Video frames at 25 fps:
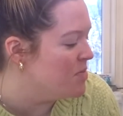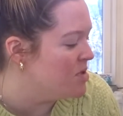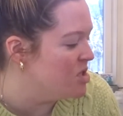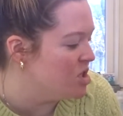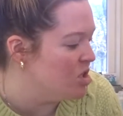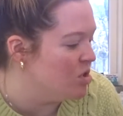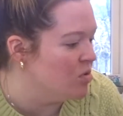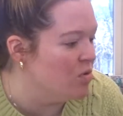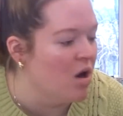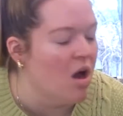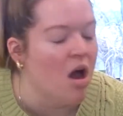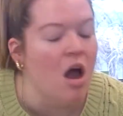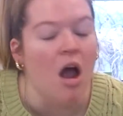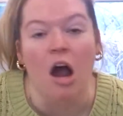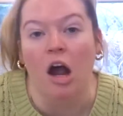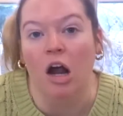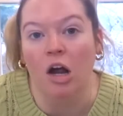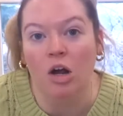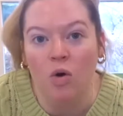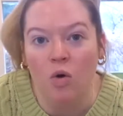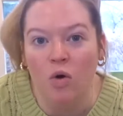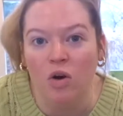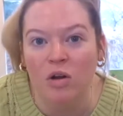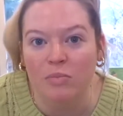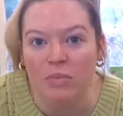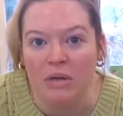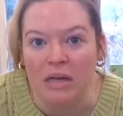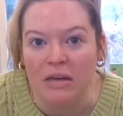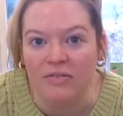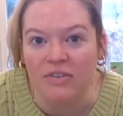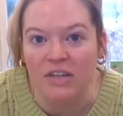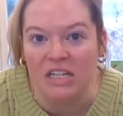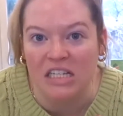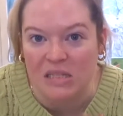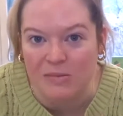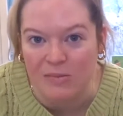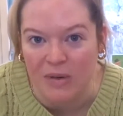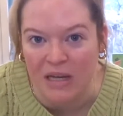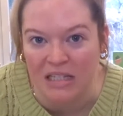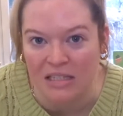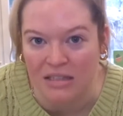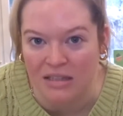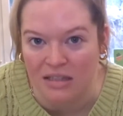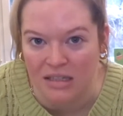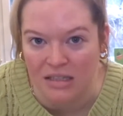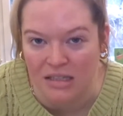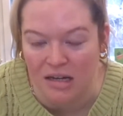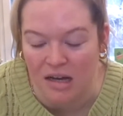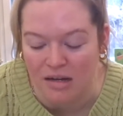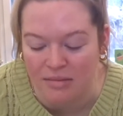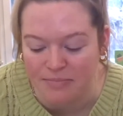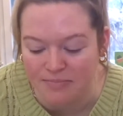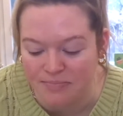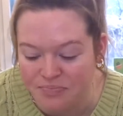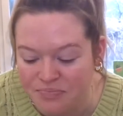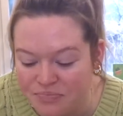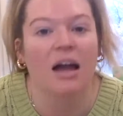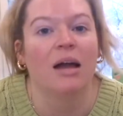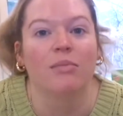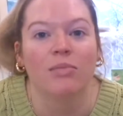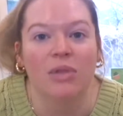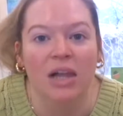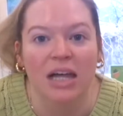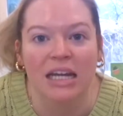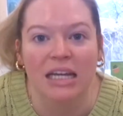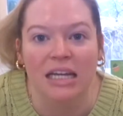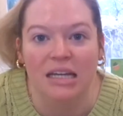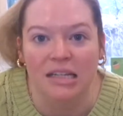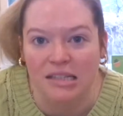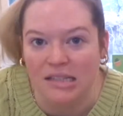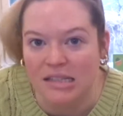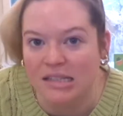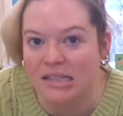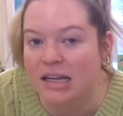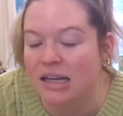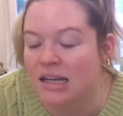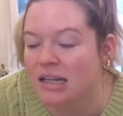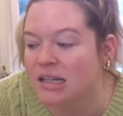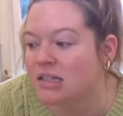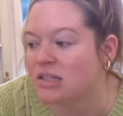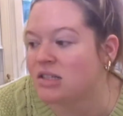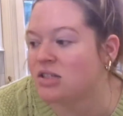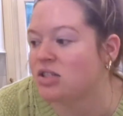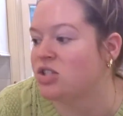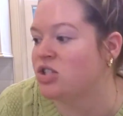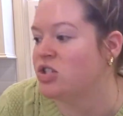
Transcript: to? Our corned beef is basically done. I'm letting it sit in its